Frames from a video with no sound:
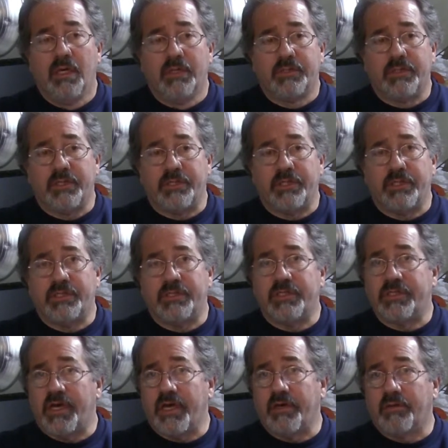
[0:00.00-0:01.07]
such as the
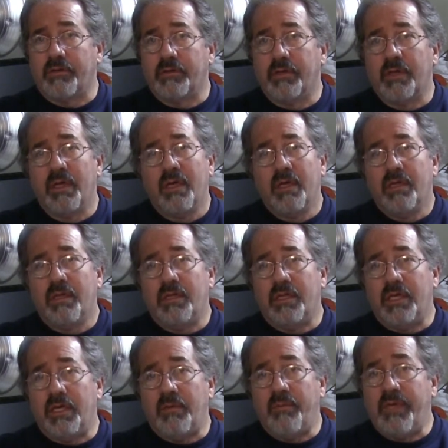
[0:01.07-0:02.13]
title,
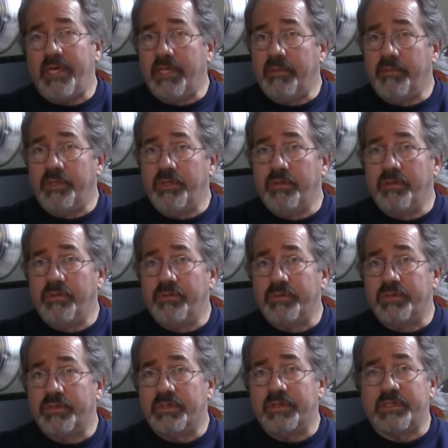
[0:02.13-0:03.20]
the medium
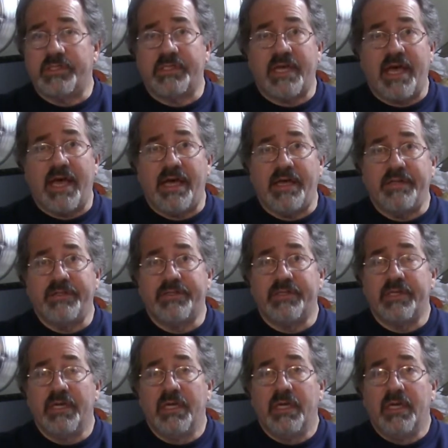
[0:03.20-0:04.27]
used, the size,
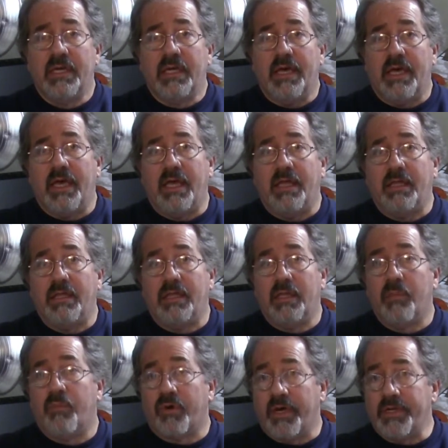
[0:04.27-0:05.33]
and the
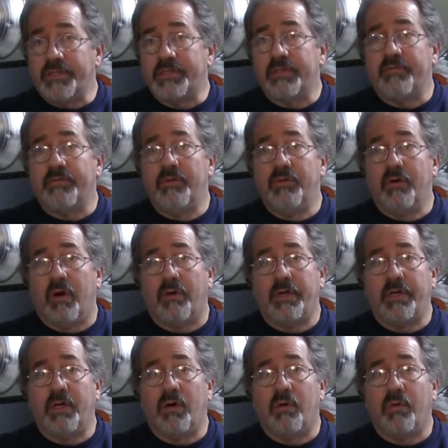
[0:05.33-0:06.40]
price if you
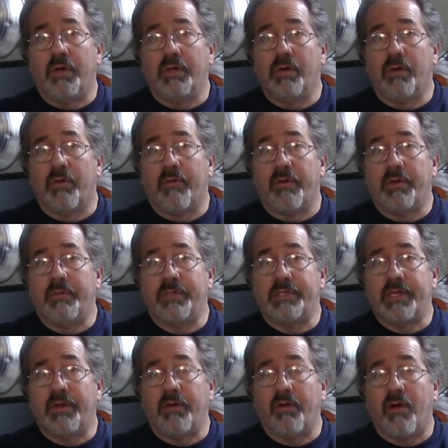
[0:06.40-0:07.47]
already know what you're going to be
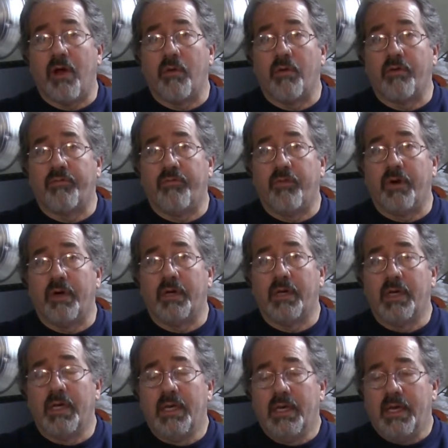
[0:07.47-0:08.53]
selling your artwork for.
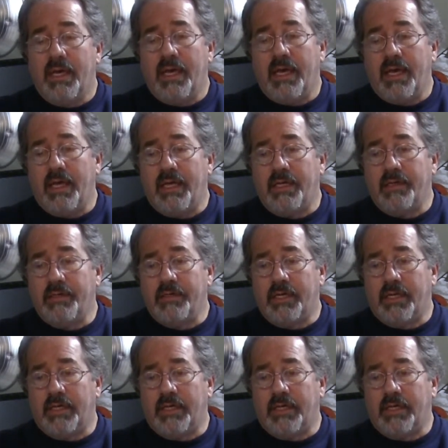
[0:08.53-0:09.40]
And